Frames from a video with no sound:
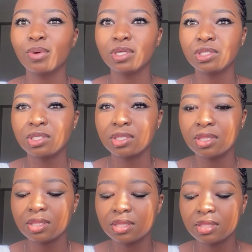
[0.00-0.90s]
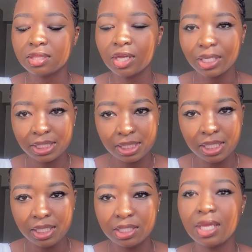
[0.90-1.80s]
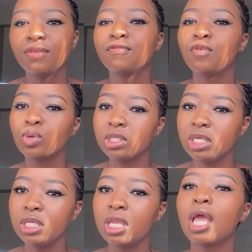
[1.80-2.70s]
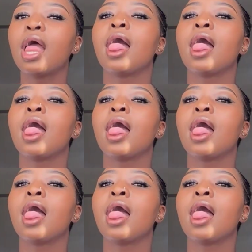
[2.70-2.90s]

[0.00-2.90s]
is 13, turning 14,